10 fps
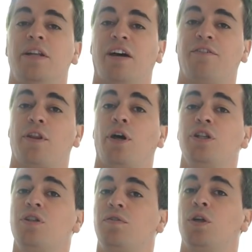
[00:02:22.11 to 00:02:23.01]
Now for
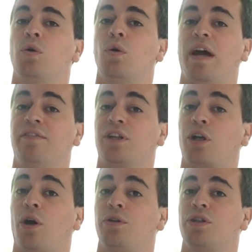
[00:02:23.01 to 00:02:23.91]
those of you who haven't
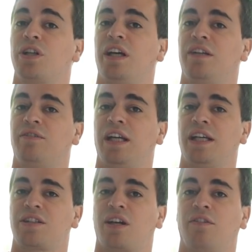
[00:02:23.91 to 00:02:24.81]
coded in
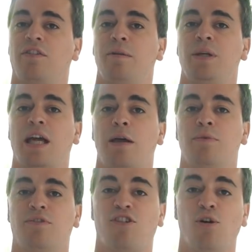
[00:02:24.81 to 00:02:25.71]
Excel VBA
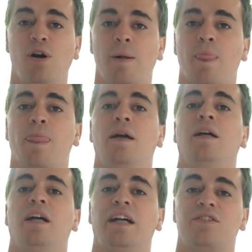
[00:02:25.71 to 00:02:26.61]
before,
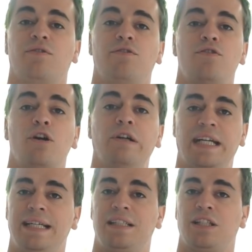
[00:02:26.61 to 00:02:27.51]
it's
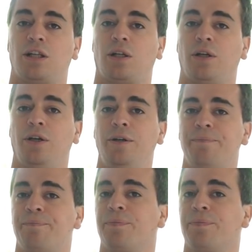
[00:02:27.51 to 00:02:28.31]
very easy to learn.